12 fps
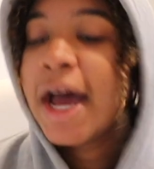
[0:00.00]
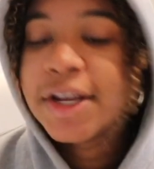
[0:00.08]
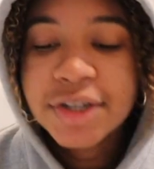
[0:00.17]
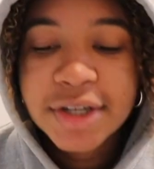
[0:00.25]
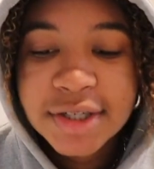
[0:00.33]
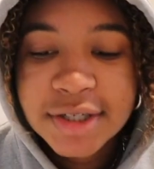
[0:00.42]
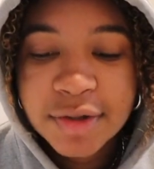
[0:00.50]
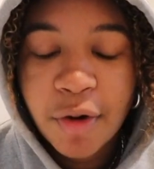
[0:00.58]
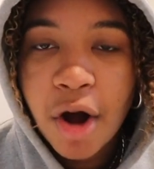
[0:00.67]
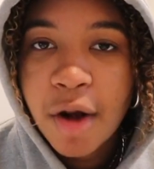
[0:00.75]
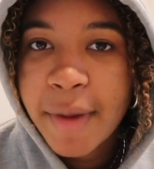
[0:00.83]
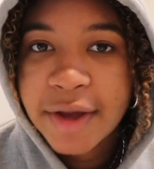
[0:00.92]
I just,
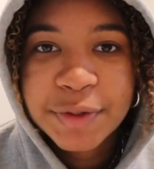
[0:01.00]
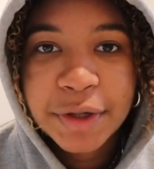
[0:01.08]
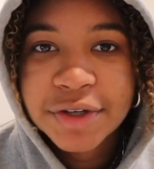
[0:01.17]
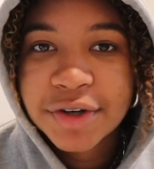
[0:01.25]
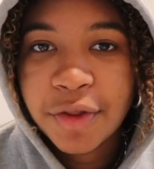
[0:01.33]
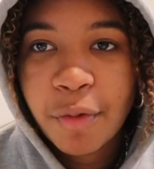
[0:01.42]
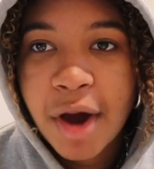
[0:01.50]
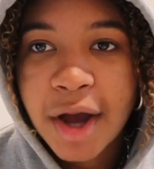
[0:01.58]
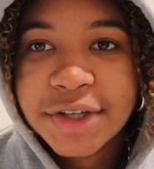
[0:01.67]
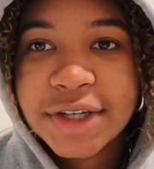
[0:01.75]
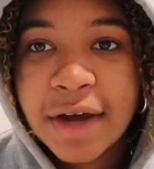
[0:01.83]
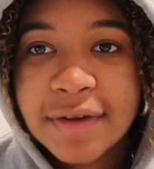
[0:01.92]
all my sweaters are in the
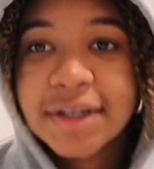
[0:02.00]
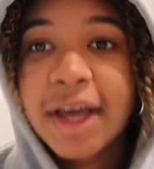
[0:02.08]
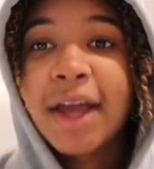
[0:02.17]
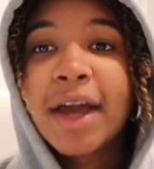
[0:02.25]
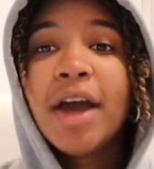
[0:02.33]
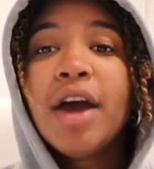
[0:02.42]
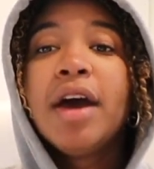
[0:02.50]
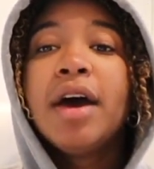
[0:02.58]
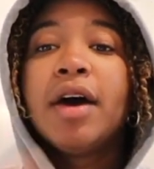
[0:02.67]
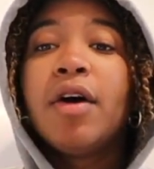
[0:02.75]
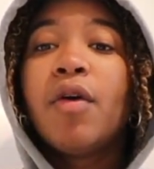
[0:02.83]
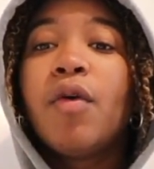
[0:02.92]
wash and I was like,
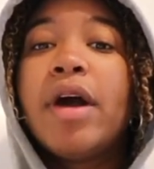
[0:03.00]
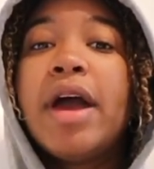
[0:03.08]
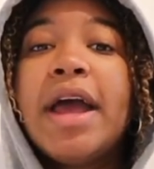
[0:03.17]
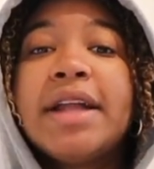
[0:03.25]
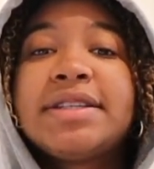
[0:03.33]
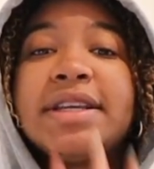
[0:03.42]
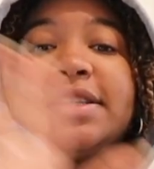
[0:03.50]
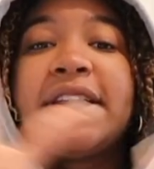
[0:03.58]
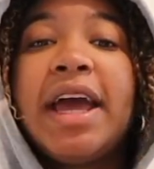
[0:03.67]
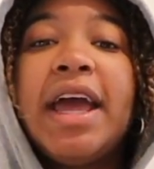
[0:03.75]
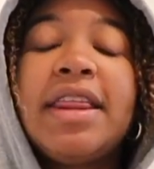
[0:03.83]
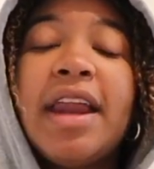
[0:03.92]
it's a
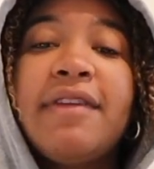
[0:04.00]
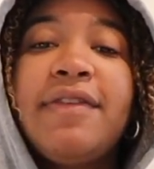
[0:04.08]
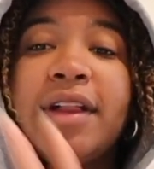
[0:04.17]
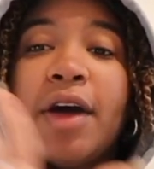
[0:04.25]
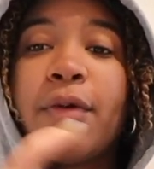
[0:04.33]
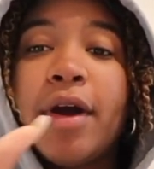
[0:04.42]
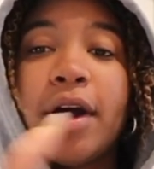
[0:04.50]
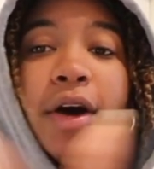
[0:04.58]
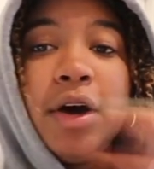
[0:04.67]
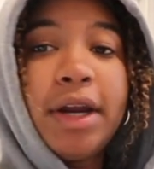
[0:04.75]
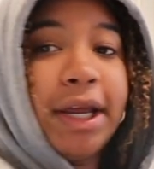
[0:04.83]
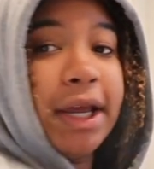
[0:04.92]
day that I feel like wearing a
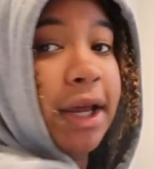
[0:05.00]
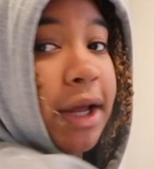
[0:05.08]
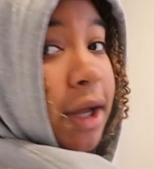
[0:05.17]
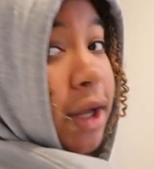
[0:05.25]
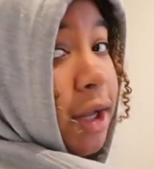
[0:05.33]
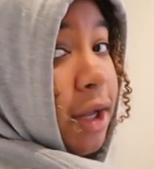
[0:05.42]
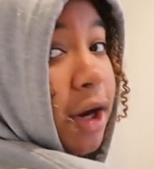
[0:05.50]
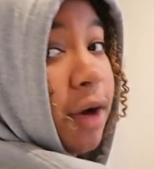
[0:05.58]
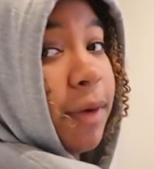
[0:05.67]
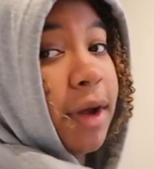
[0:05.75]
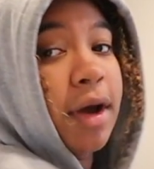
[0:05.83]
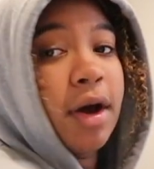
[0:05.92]
hoodie.
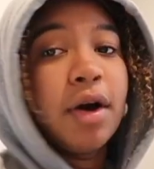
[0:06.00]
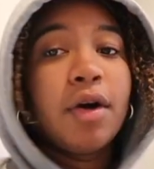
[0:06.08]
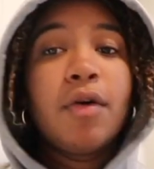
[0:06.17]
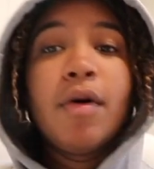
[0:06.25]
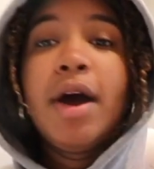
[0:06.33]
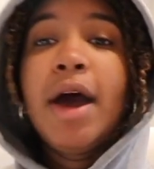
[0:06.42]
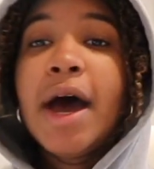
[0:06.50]
Here we go.